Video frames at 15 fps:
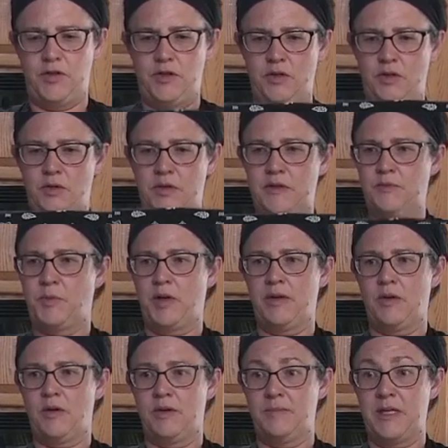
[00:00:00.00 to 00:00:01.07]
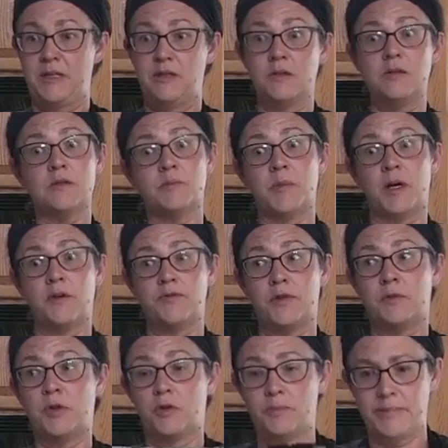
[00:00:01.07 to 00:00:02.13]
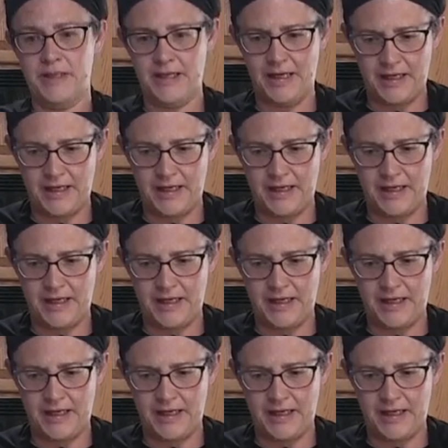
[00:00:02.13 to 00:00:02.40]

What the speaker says: you do, it's probably going to be too small for your big